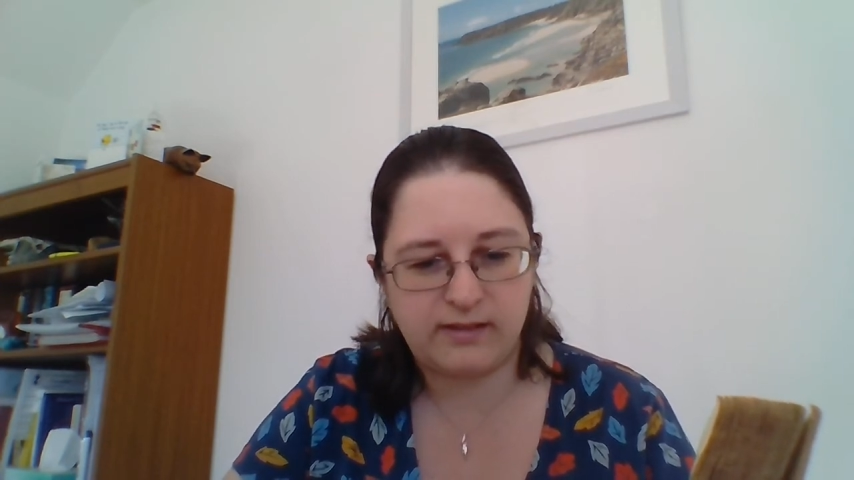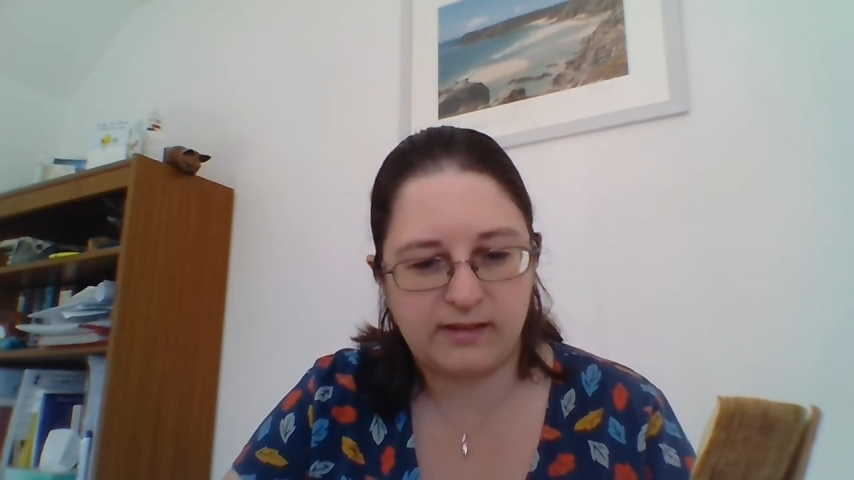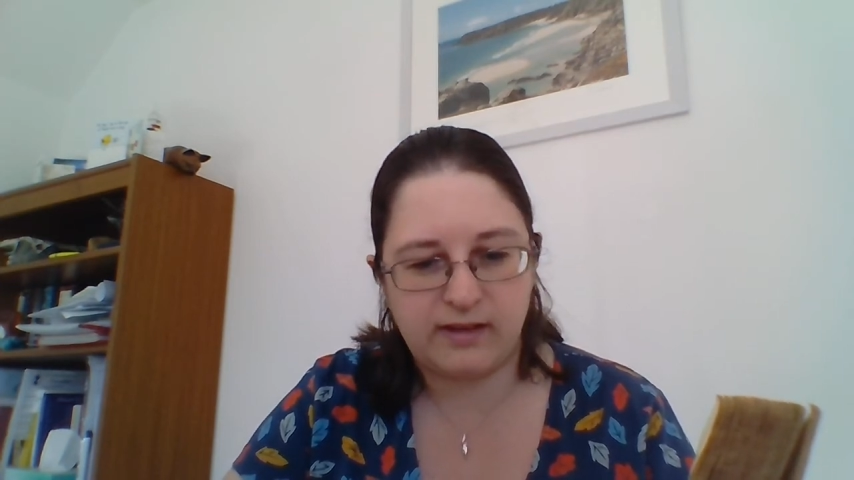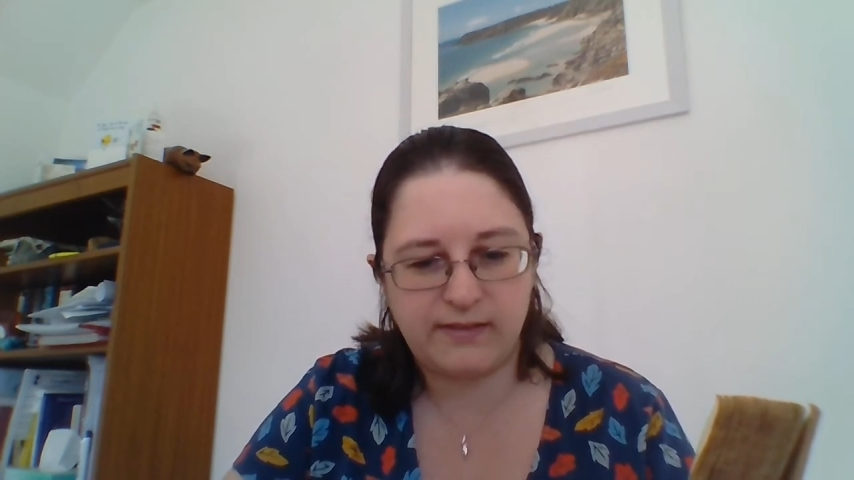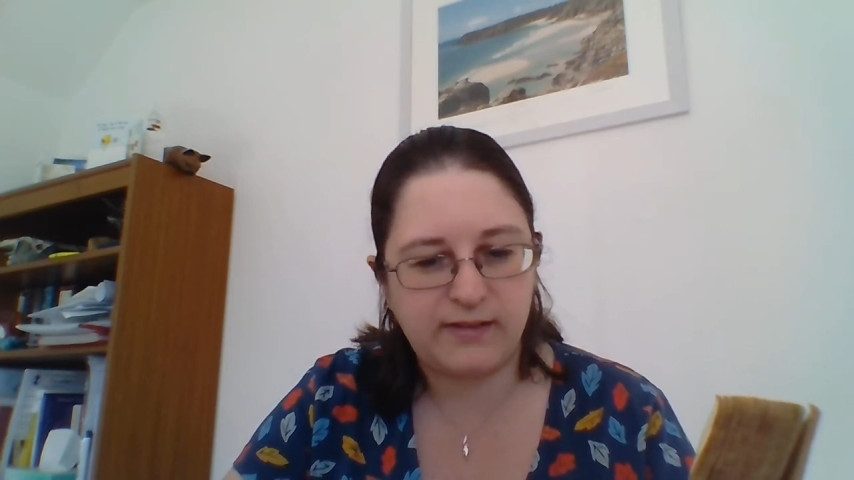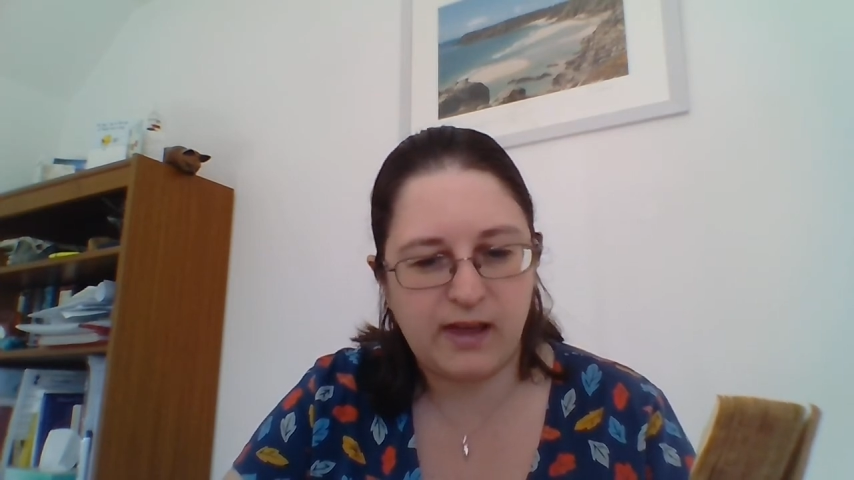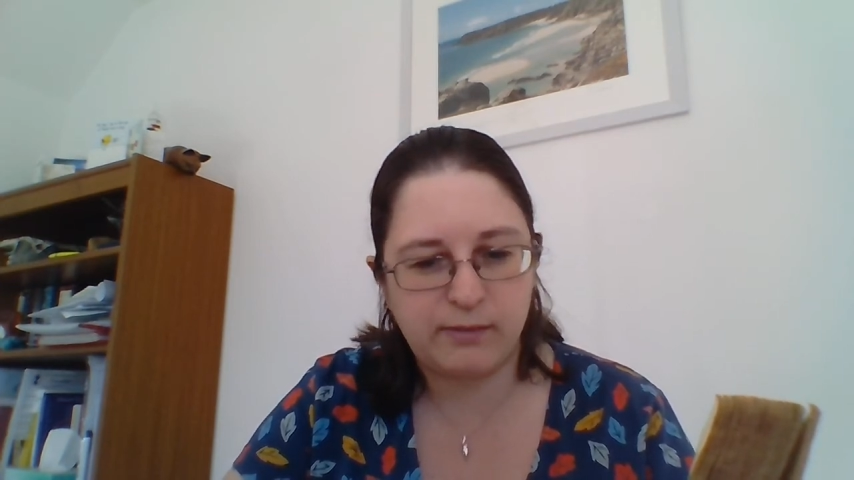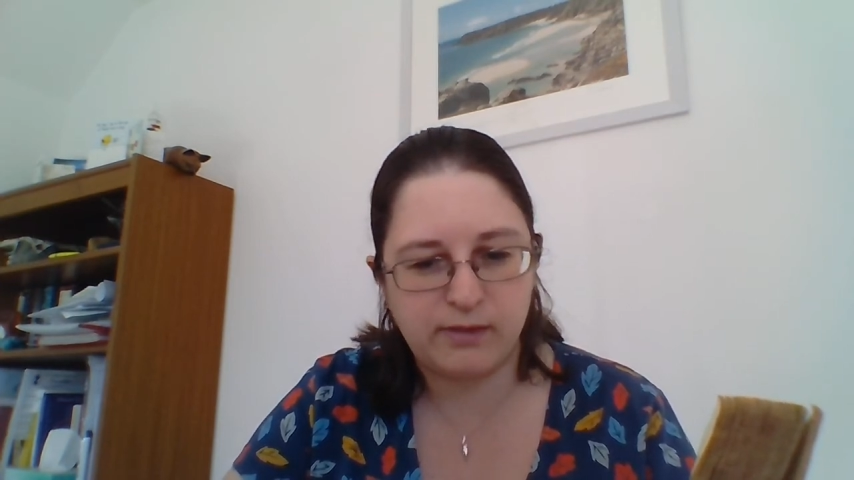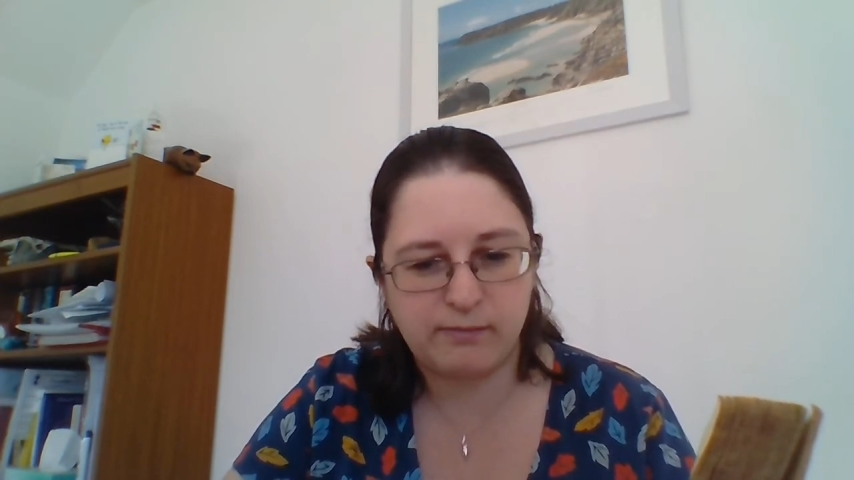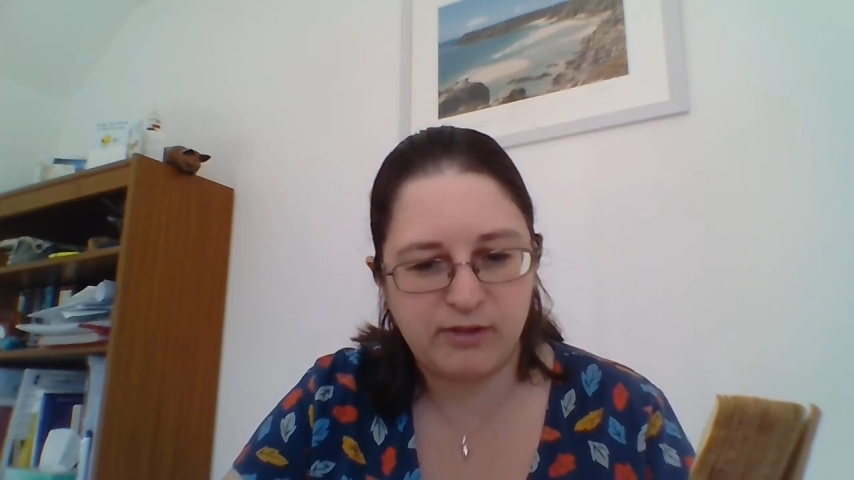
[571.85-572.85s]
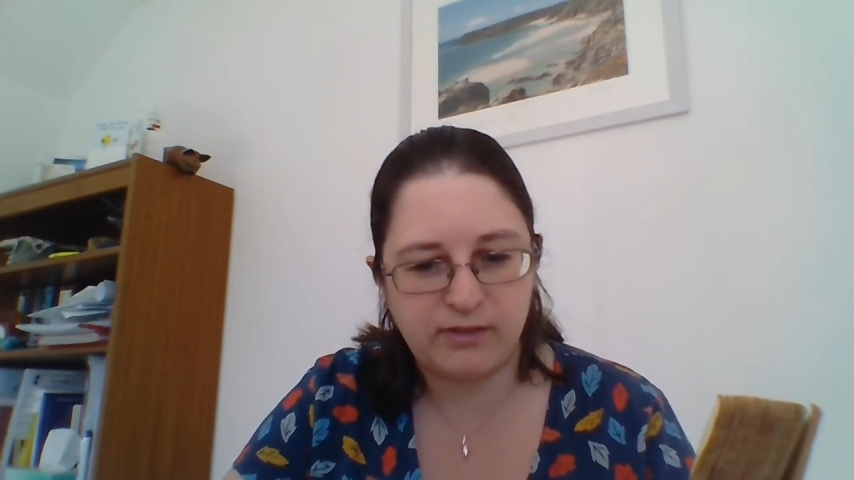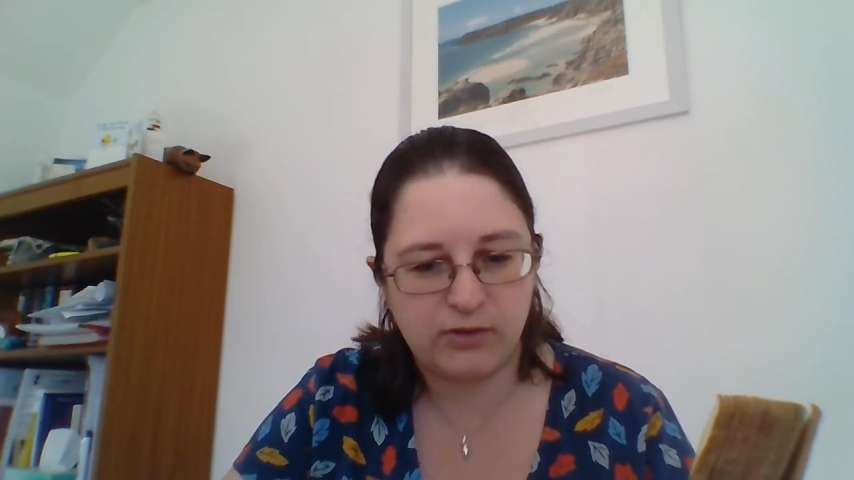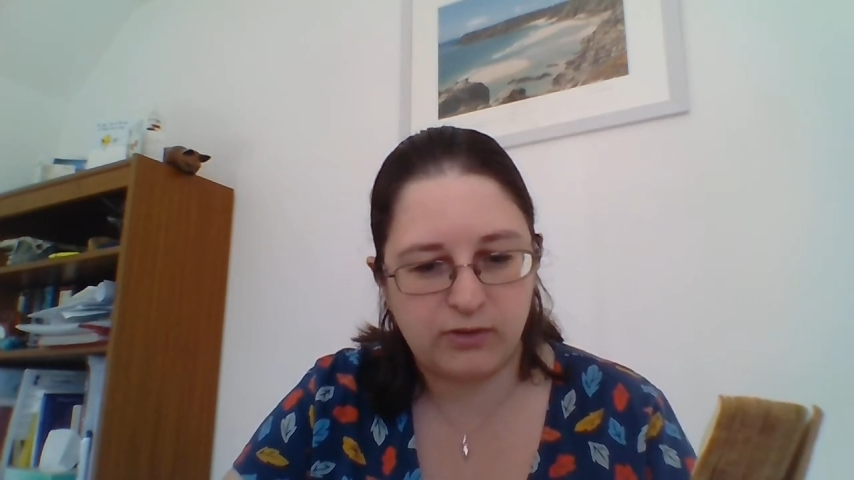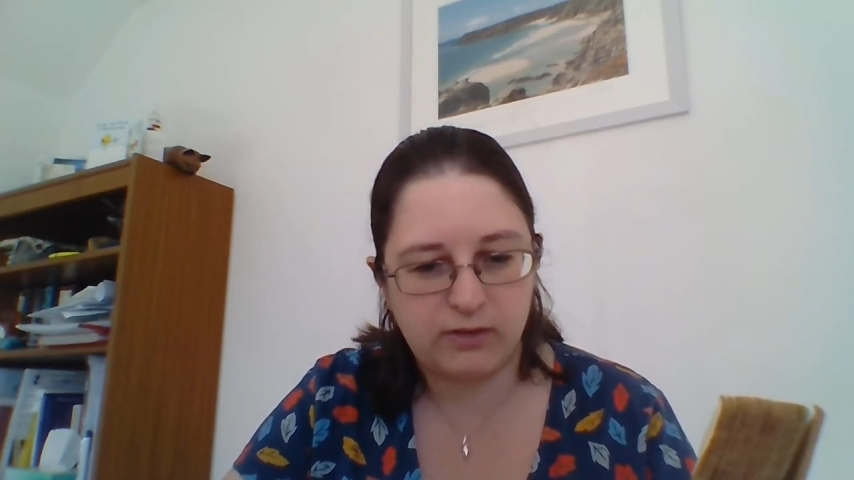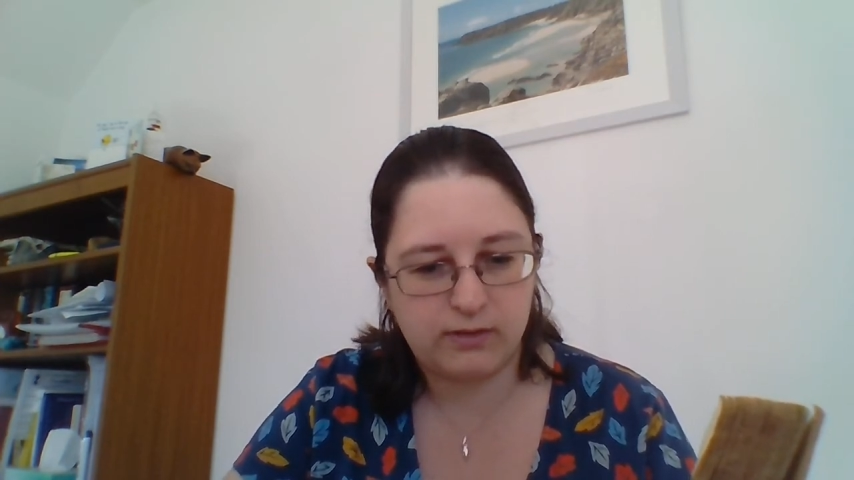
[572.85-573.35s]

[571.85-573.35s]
I, "that I was at Bristol?"